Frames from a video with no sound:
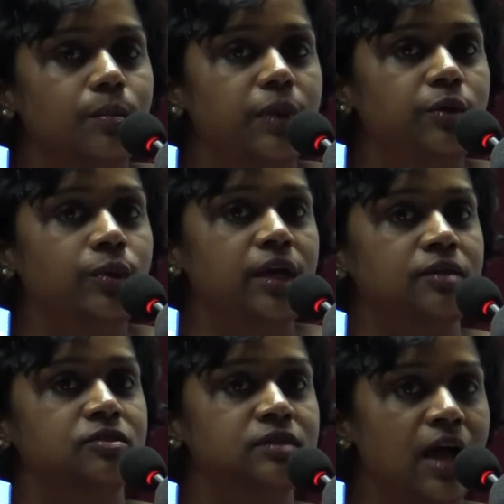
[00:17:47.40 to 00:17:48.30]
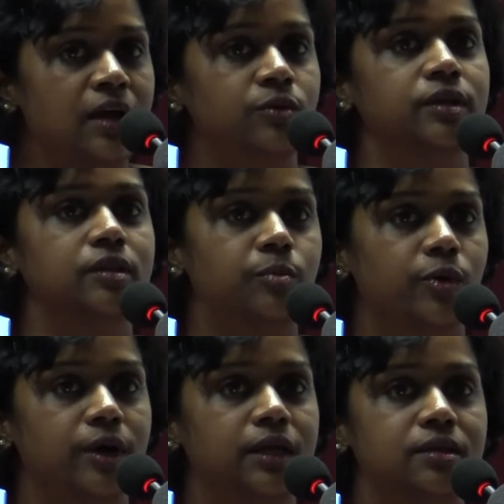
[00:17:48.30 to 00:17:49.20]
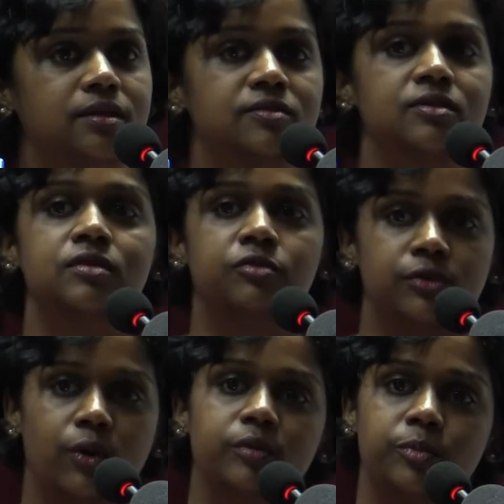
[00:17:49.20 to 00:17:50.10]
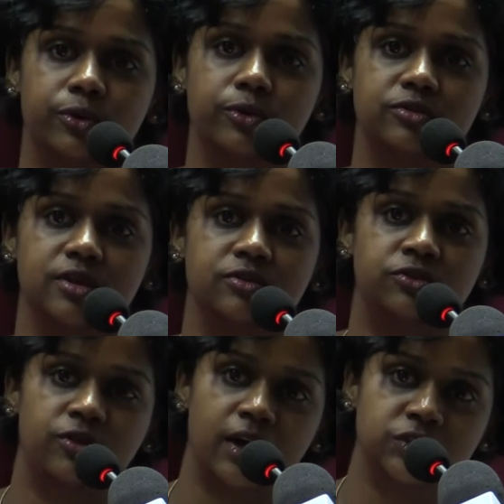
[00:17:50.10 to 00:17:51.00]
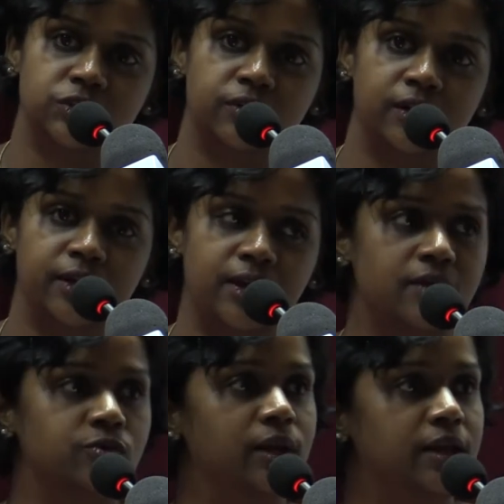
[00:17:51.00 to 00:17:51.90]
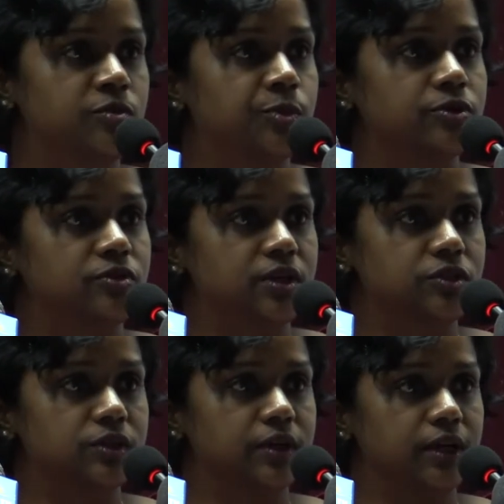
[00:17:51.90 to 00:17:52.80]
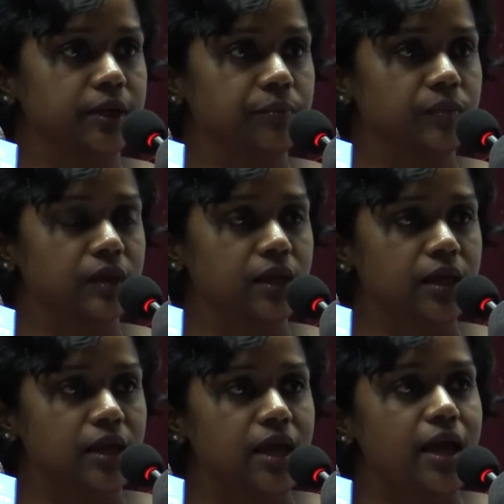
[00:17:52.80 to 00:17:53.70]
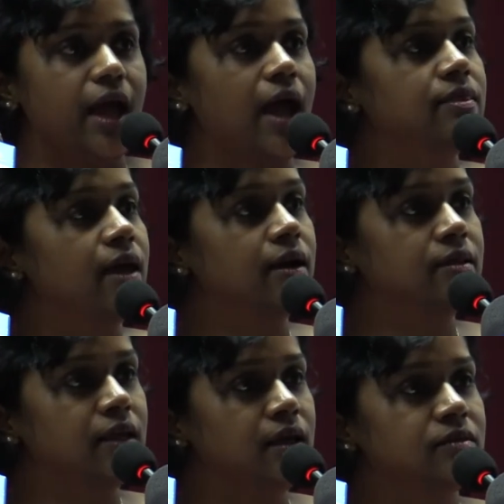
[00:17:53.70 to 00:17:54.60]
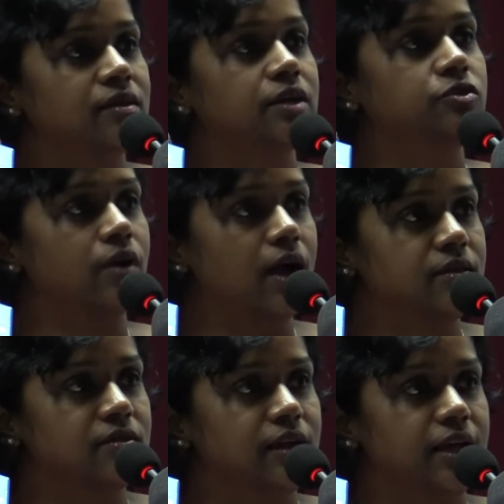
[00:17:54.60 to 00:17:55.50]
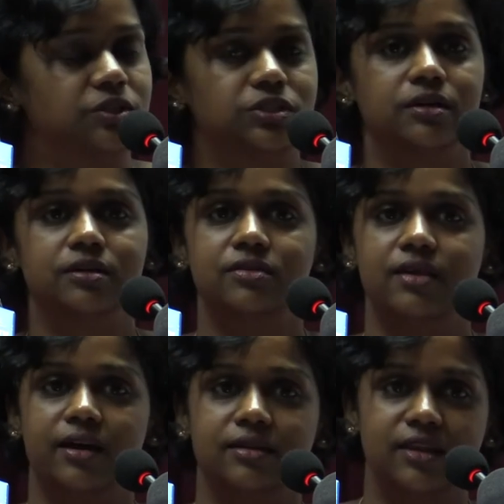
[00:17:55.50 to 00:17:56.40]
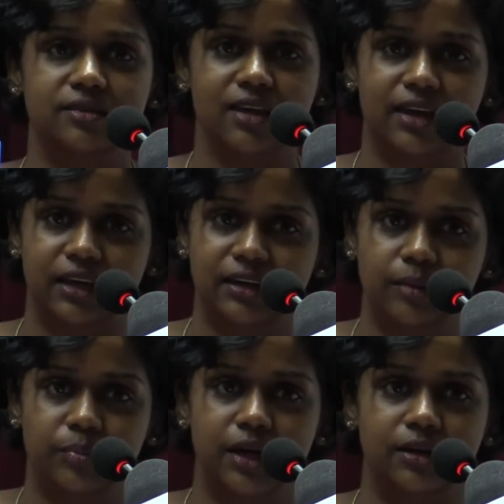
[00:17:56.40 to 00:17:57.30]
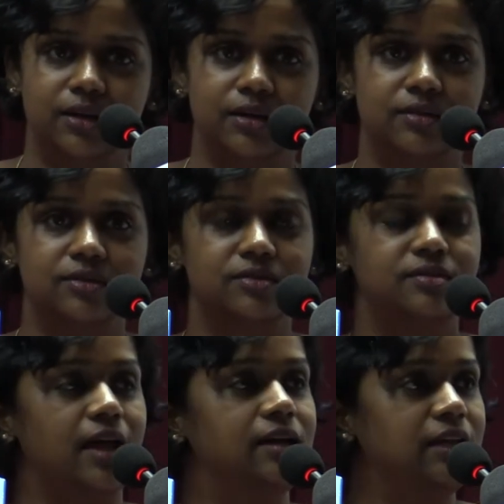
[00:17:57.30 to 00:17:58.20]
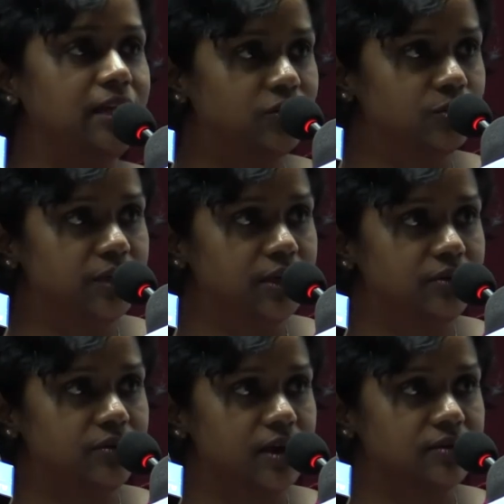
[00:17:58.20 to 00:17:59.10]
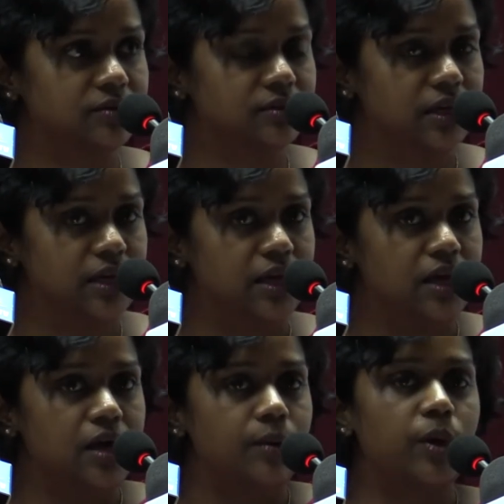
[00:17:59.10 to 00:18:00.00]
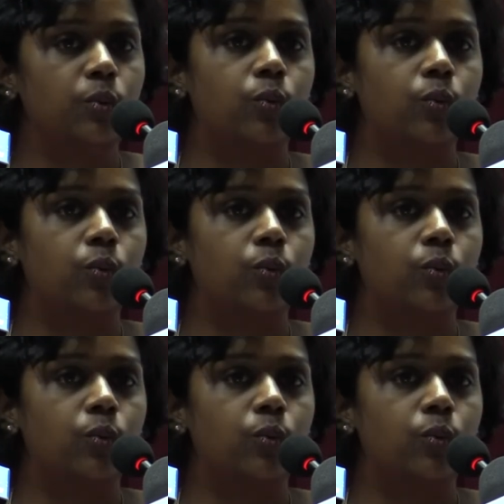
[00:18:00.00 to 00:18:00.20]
But we start with the point, this is a flawed process, structurally as well as procedurally. And there are things like translations, there are things like independence that need to be addressed. But